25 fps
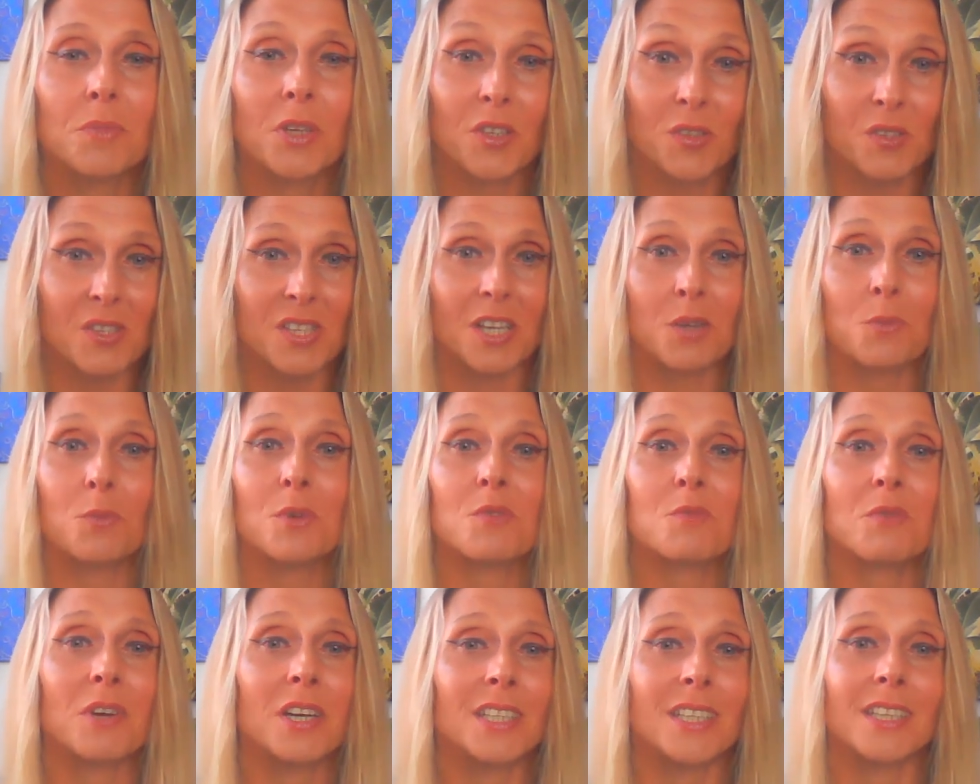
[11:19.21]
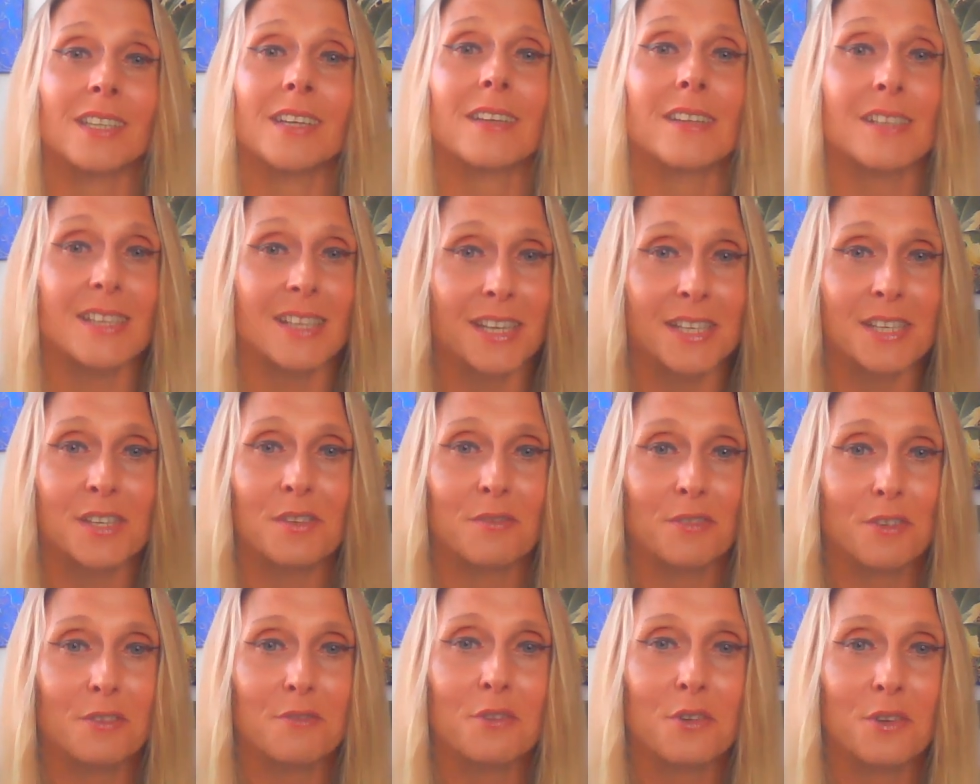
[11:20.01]
because I was writing
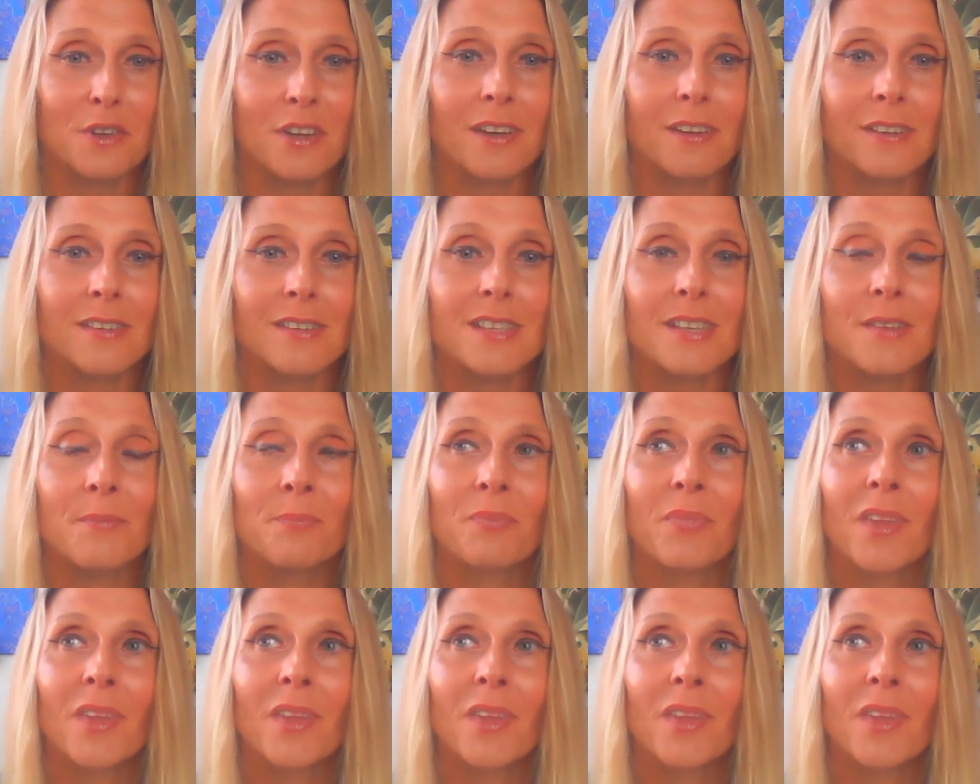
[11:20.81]
excessively for years.